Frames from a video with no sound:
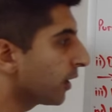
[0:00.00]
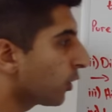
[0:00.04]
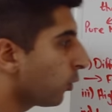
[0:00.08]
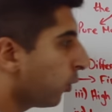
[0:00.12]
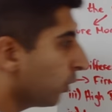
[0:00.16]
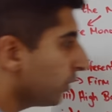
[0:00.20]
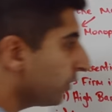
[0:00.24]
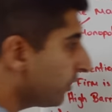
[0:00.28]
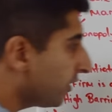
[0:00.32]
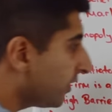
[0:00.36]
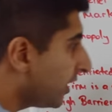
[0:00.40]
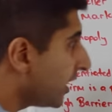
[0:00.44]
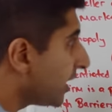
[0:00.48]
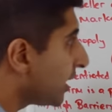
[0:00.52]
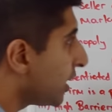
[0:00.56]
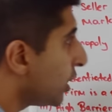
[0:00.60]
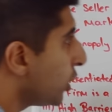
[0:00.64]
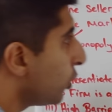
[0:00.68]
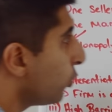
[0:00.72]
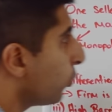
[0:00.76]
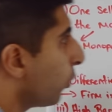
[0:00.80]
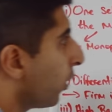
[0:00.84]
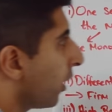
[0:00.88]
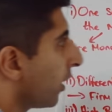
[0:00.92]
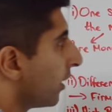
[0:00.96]
Well, at quantity
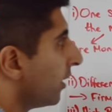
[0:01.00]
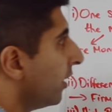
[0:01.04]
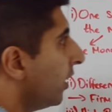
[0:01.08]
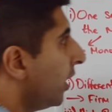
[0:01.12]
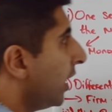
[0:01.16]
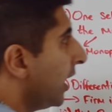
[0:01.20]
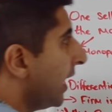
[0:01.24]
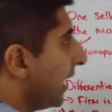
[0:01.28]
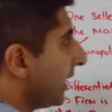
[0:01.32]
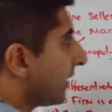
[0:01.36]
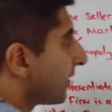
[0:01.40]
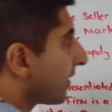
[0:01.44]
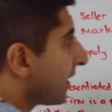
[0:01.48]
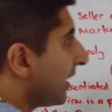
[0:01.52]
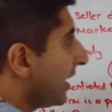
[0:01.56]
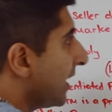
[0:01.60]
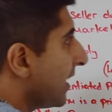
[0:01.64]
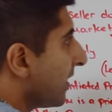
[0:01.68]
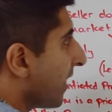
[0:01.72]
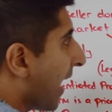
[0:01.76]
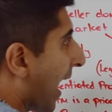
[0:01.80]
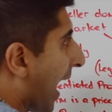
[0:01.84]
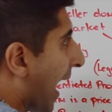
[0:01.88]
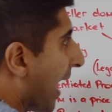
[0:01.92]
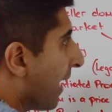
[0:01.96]
Q1, it's
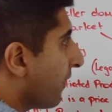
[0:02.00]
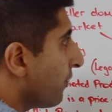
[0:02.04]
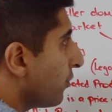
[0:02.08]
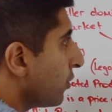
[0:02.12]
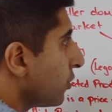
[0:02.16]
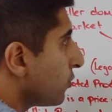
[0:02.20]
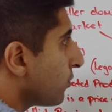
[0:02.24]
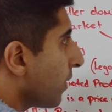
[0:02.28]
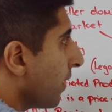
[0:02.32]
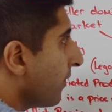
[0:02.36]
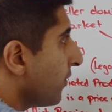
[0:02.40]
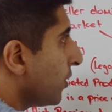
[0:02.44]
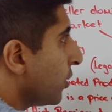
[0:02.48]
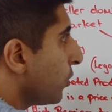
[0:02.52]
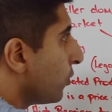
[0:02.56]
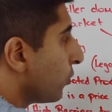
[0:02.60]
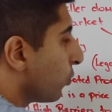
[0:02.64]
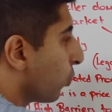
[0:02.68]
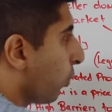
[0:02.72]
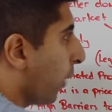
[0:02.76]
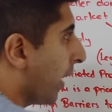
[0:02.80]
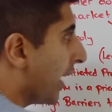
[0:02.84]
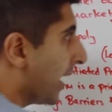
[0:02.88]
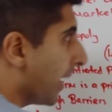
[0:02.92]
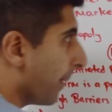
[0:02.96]
clear that average
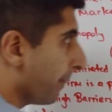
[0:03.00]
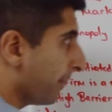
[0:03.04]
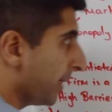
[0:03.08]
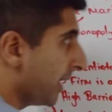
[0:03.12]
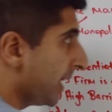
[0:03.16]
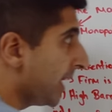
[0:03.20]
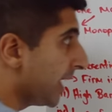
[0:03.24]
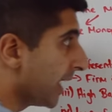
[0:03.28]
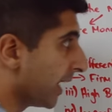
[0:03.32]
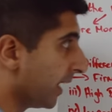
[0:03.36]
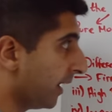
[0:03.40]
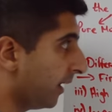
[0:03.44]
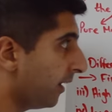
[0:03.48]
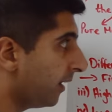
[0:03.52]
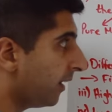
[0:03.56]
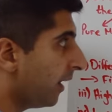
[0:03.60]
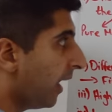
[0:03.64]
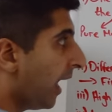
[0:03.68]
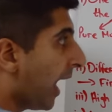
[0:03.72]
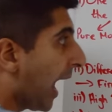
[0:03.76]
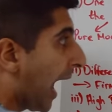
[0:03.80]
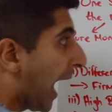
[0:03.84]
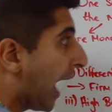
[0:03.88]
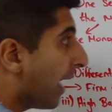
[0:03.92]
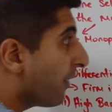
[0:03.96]
revenue is way up here,
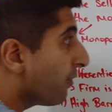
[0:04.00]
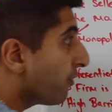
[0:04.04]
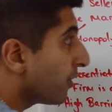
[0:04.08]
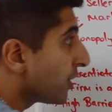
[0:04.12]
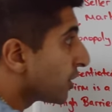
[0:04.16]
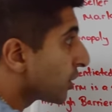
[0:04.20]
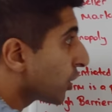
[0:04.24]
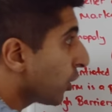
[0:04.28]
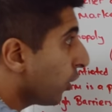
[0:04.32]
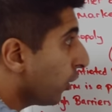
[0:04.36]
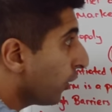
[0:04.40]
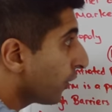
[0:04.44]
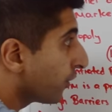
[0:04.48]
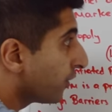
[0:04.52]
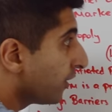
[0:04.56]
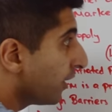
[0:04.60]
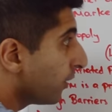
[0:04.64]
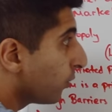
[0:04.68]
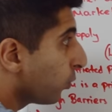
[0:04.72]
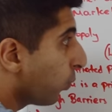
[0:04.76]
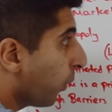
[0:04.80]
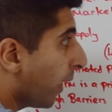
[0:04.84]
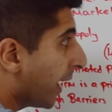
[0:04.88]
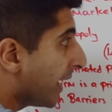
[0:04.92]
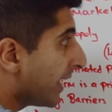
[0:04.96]
average
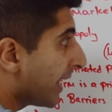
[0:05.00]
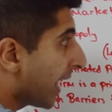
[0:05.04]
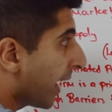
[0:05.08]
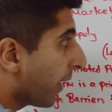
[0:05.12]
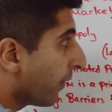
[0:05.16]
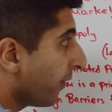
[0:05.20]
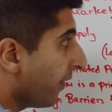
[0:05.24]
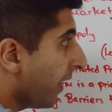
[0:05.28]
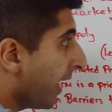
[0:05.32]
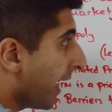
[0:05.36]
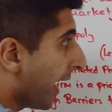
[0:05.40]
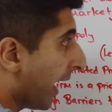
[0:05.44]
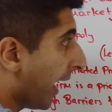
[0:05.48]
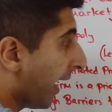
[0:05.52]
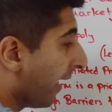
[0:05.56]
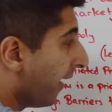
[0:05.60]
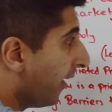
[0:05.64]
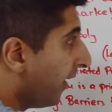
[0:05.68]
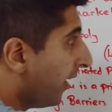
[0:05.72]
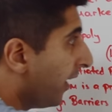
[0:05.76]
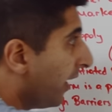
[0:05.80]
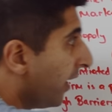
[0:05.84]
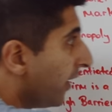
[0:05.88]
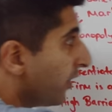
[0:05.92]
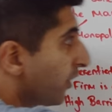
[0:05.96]
cost is way down there.